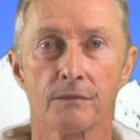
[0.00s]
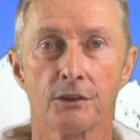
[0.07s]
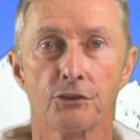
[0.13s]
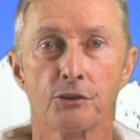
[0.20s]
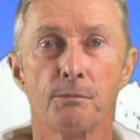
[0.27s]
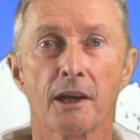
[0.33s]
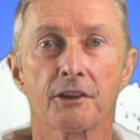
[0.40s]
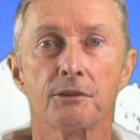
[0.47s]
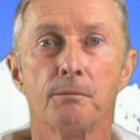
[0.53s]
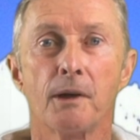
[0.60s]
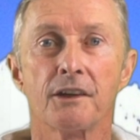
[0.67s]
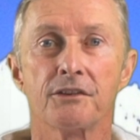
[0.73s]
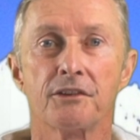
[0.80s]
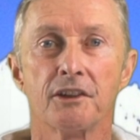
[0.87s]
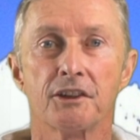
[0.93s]
To
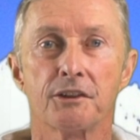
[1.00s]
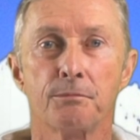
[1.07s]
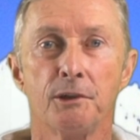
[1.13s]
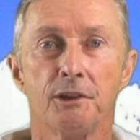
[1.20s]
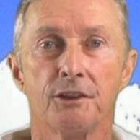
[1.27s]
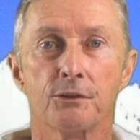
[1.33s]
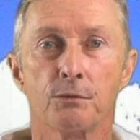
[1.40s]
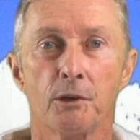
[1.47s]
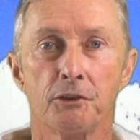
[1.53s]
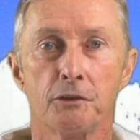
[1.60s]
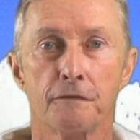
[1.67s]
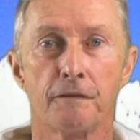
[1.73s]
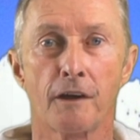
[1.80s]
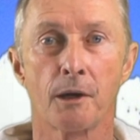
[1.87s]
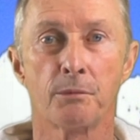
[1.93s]
maximize the experience where your
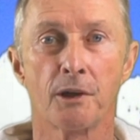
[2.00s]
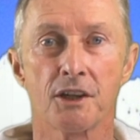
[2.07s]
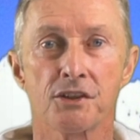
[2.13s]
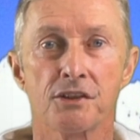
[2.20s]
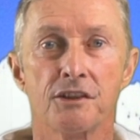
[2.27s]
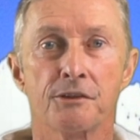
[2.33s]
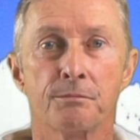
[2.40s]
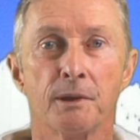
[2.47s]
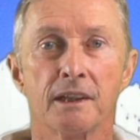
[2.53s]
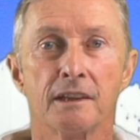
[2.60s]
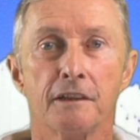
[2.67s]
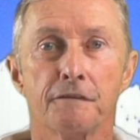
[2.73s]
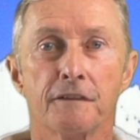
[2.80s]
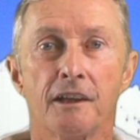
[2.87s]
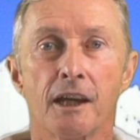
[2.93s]
vibration is being
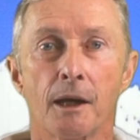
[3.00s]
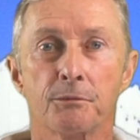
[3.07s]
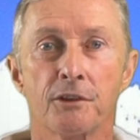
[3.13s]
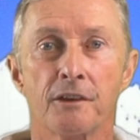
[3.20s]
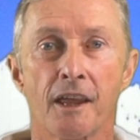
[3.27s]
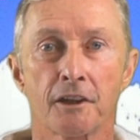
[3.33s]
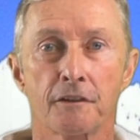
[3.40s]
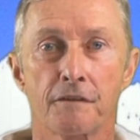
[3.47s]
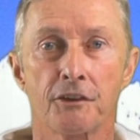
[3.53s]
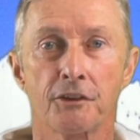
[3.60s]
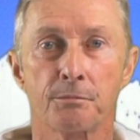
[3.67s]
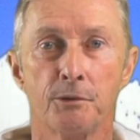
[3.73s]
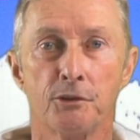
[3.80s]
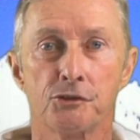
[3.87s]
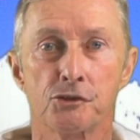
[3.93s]
lifted up to that of the
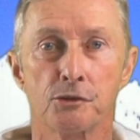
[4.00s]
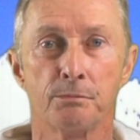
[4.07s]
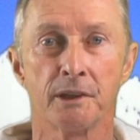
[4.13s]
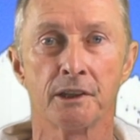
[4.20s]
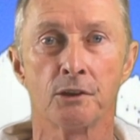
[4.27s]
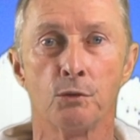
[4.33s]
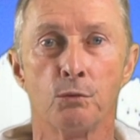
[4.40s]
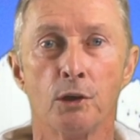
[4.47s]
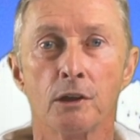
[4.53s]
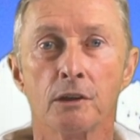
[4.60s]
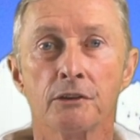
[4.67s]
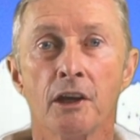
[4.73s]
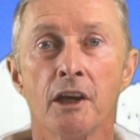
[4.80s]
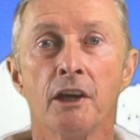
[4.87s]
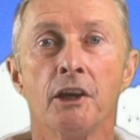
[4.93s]
spiritual being or world,